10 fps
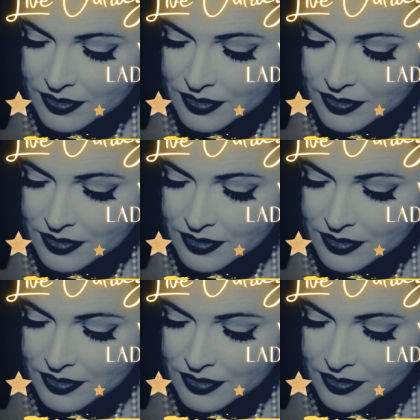
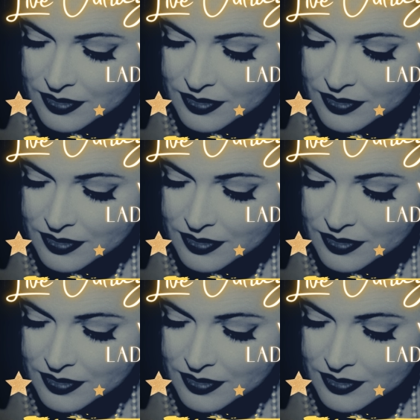
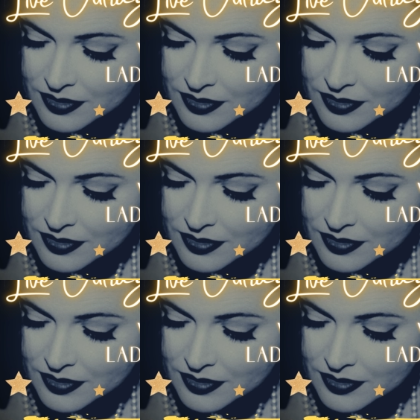
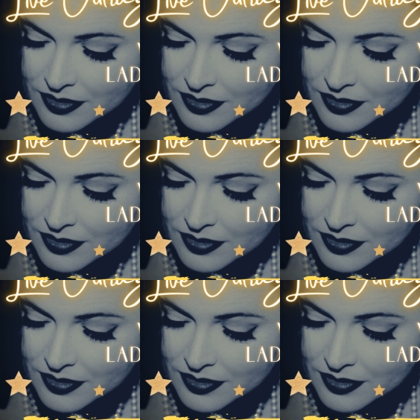
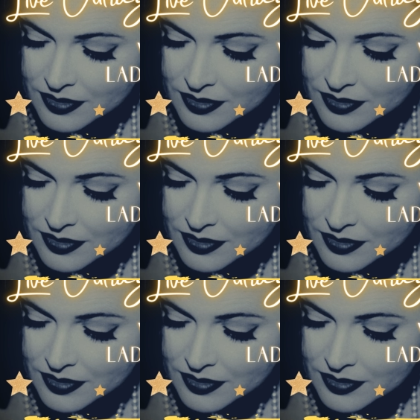
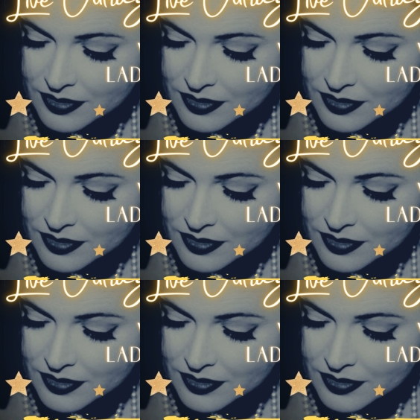
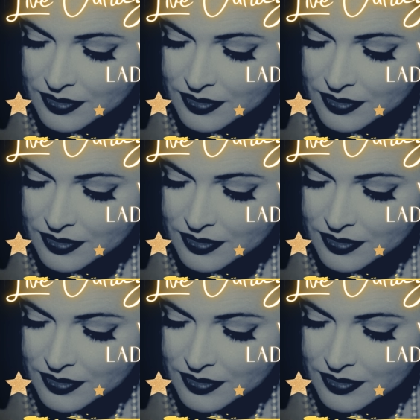This is a still picture; no speech is visible.